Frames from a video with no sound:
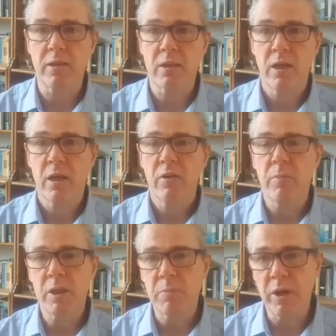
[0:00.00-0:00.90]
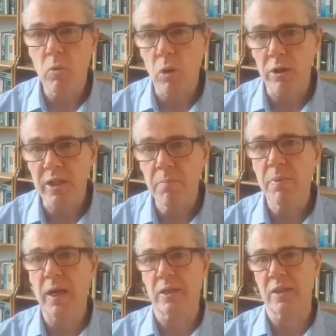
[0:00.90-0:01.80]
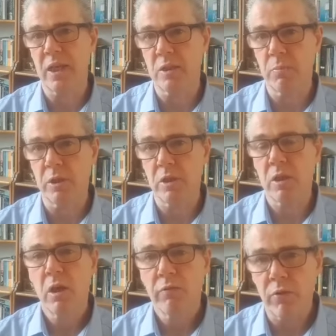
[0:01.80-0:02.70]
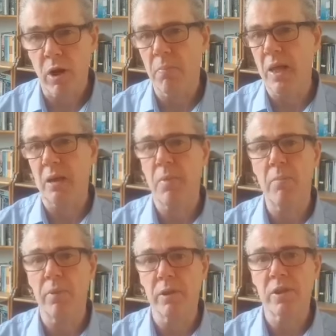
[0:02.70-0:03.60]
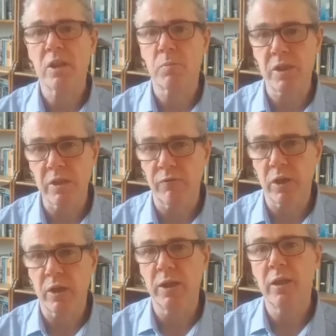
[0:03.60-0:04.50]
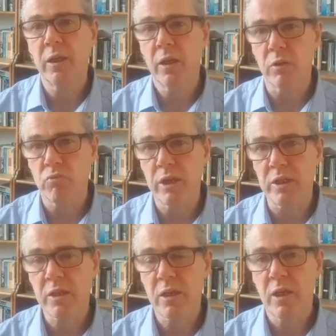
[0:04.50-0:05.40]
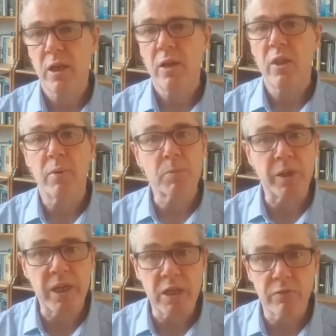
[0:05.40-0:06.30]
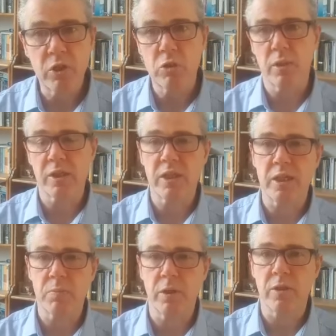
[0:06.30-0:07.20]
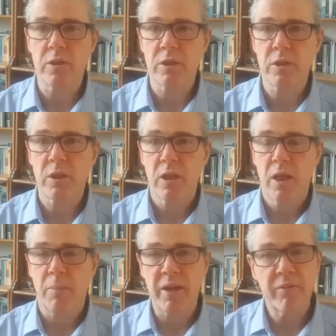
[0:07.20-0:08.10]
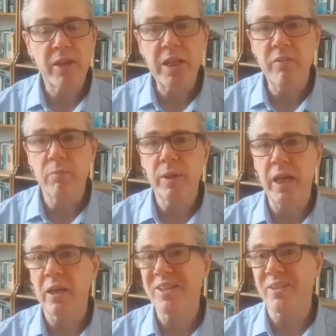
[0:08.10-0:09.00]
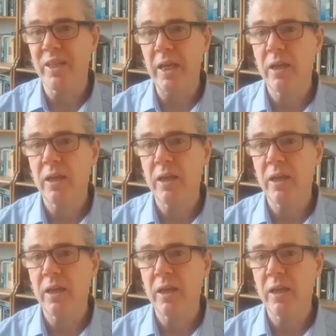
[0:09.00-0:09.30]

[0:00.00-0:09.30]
There must be a quality impact assessments for our black members, specifically at risk. There must be individual assessments. I mean, have they even begun to think